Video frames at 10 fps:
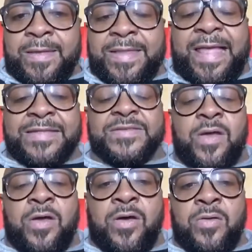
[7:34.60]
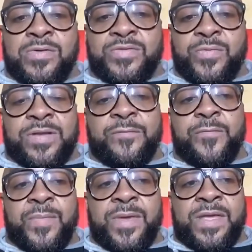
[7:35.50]
That song was written
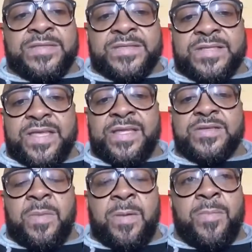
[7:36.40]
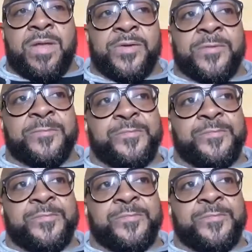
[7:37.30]
for me to sing to my mother.